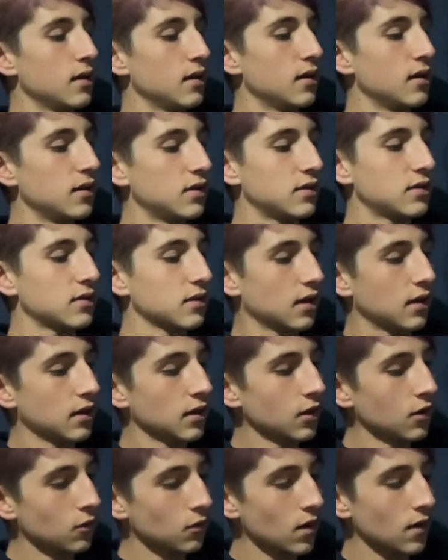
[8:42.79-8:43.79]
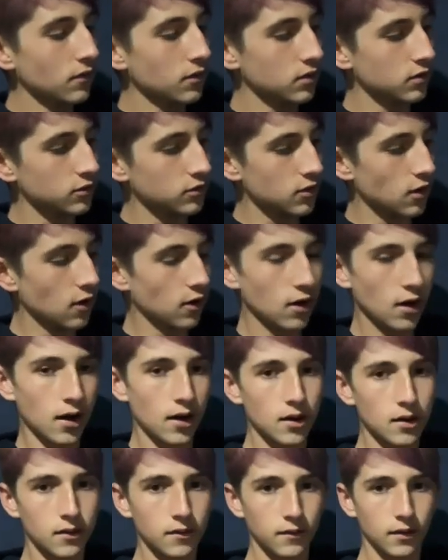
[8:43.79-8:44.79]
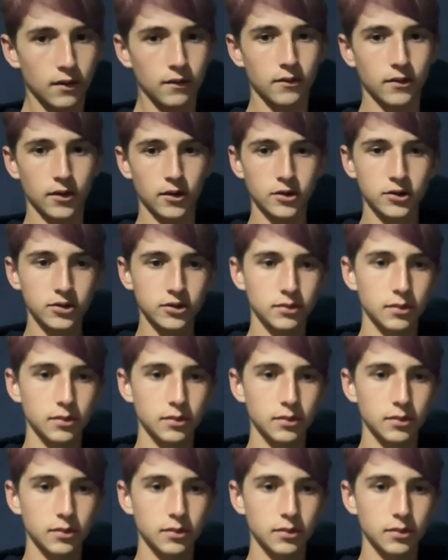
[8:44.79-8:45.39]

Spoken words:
It's a little rough to start on at first,